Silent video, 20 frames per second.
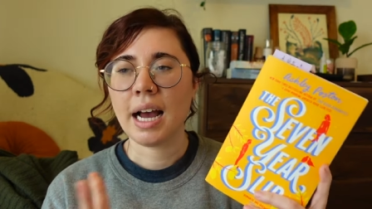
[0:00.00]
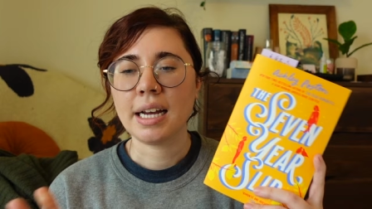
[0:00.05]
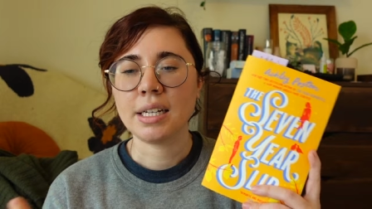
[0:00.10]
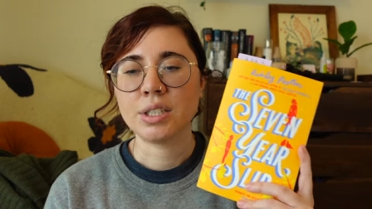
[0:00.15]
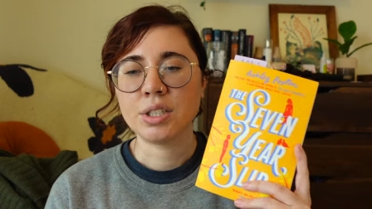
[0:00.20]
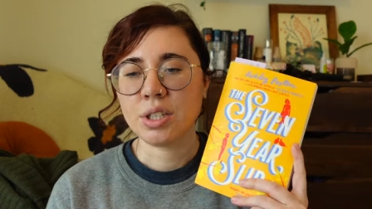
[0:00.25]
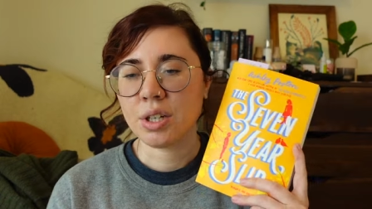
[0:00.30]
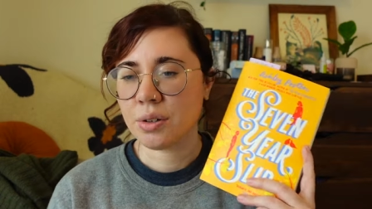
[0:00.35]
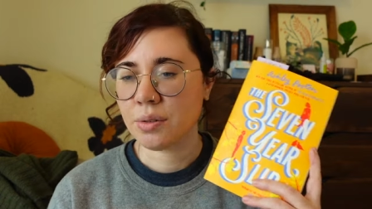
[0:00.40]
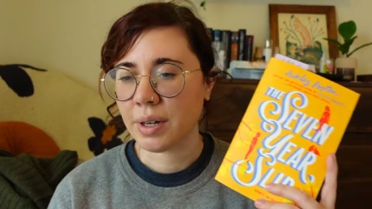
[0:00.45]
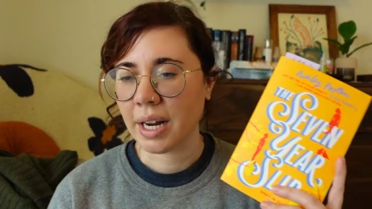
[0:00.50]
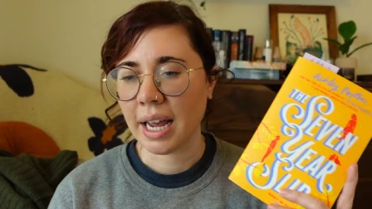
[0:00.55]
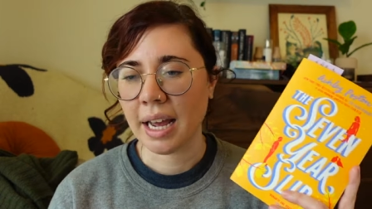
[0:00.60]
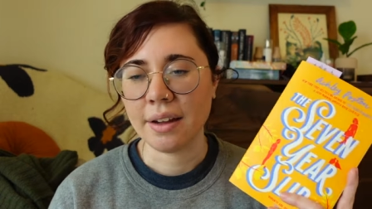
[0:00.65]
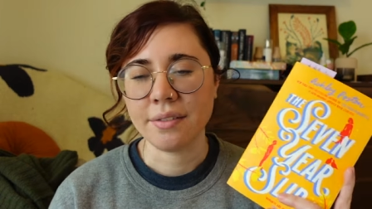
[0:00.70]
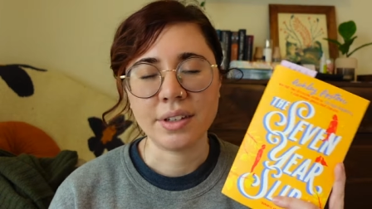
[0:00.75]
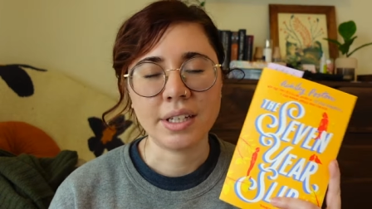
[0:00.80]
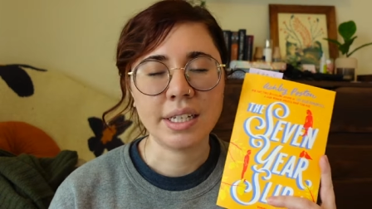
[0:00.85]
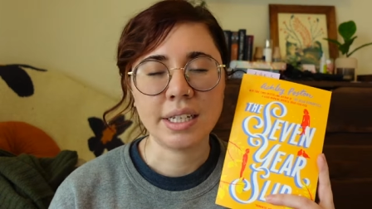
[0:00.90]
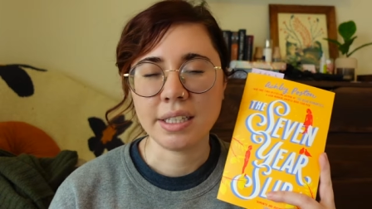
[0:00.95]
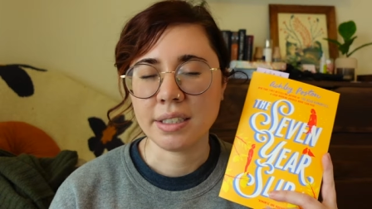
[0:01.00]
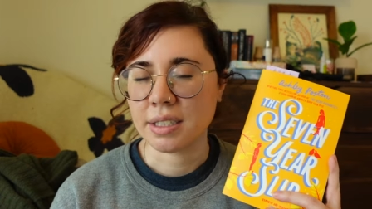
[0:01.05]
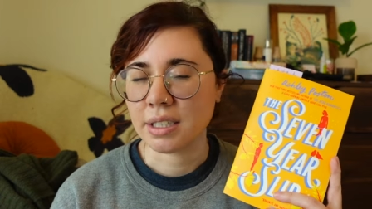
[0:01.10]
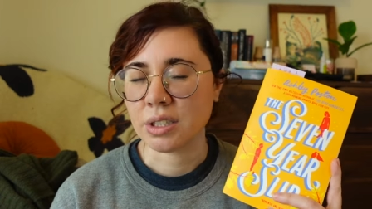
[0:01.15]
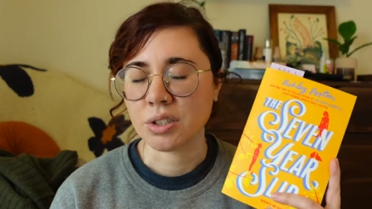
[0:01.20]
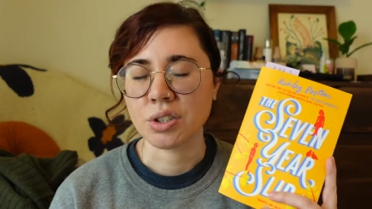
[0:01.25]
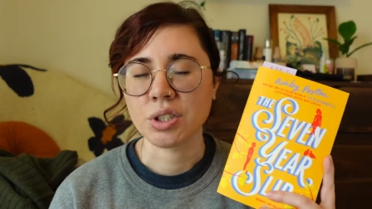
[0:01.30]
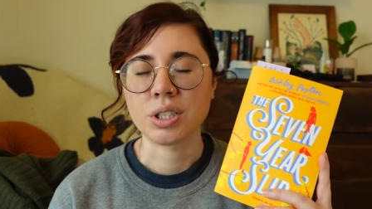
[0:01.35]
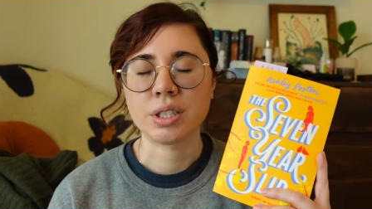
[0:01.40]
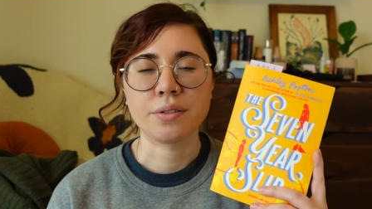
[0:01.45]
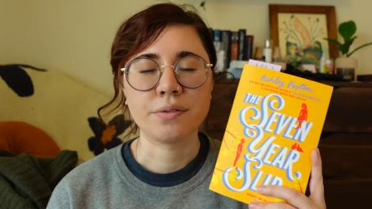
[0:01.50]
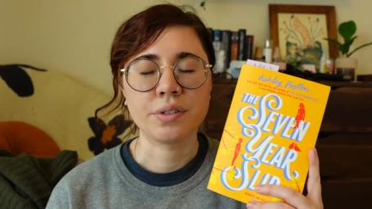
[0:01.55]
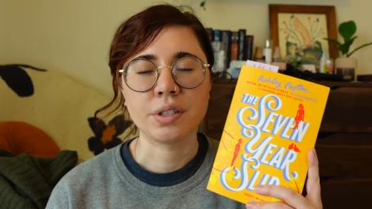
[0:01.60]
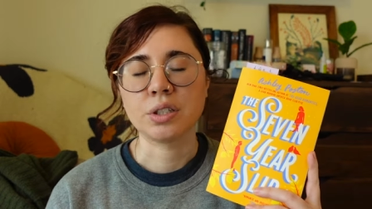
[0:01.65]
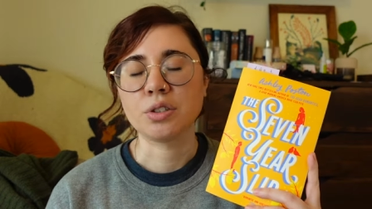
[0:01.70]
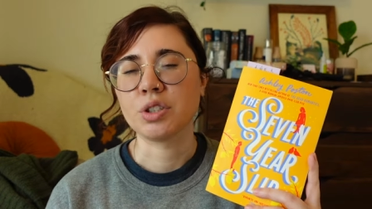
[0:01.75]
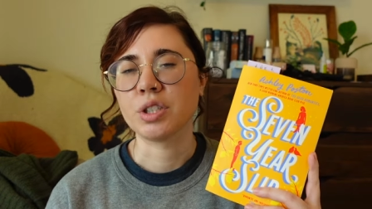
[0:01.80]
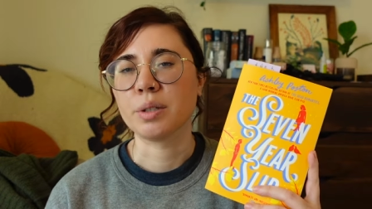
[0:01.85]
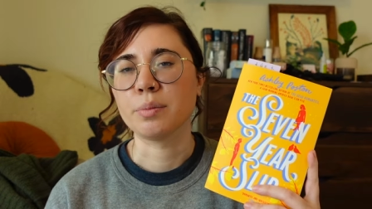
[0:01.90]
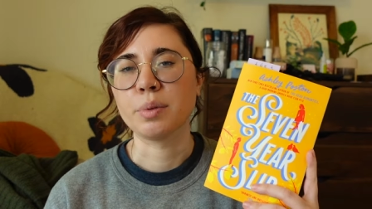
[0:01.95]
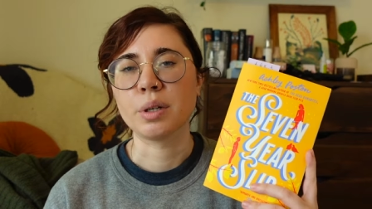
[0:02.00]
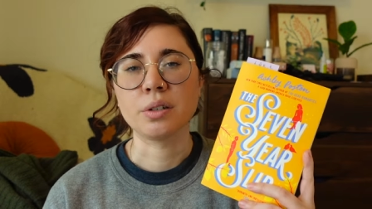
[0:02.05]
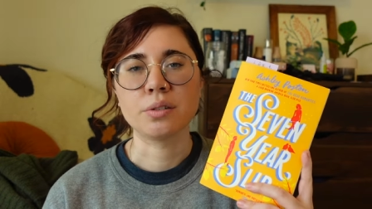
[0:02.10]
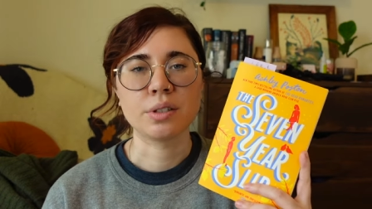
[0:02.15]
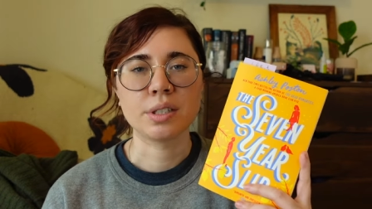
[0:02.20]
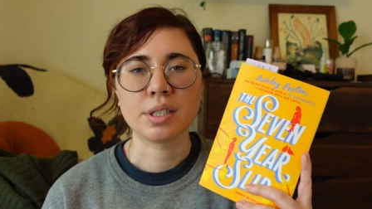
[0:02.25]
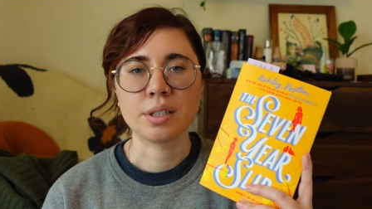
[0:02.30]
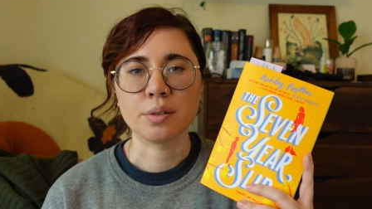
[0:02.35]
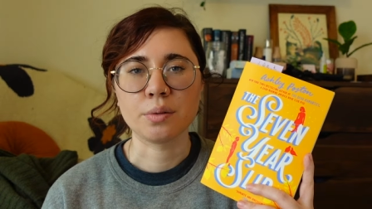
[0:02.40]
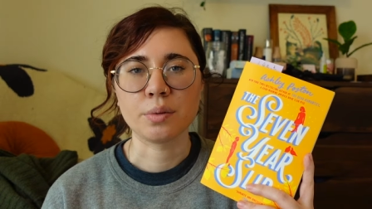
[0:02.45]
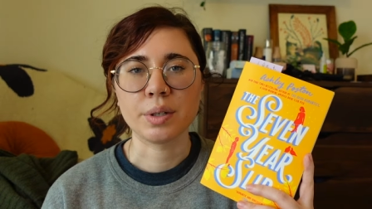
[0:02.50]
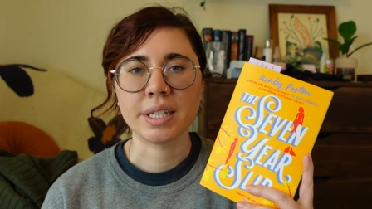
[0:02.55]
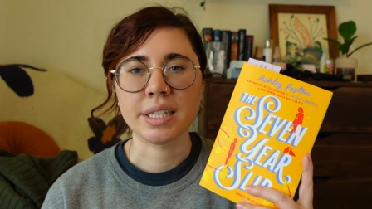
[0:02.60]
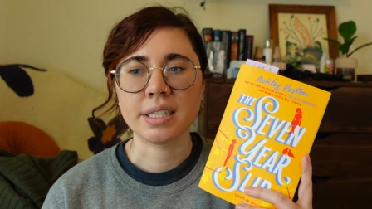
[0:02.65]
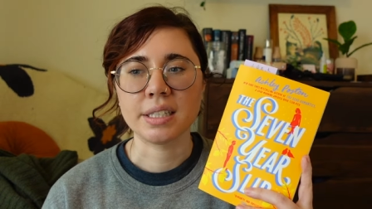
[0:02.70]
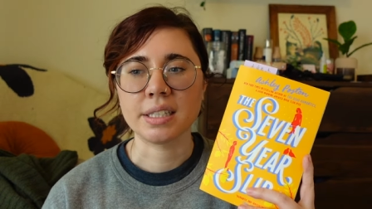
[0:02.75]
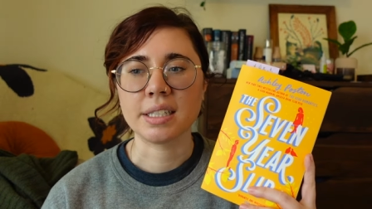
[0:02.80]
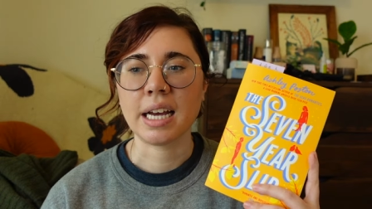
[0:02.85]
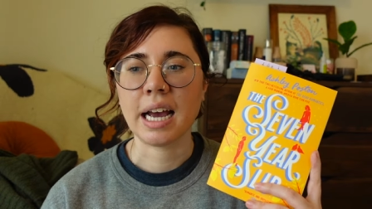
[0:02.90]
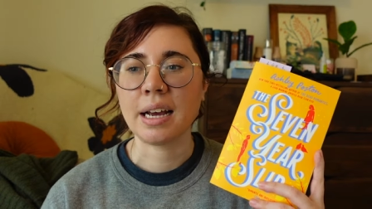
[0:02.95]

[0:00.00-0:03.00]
I don't have any intentions of finishing Bones to the Wind.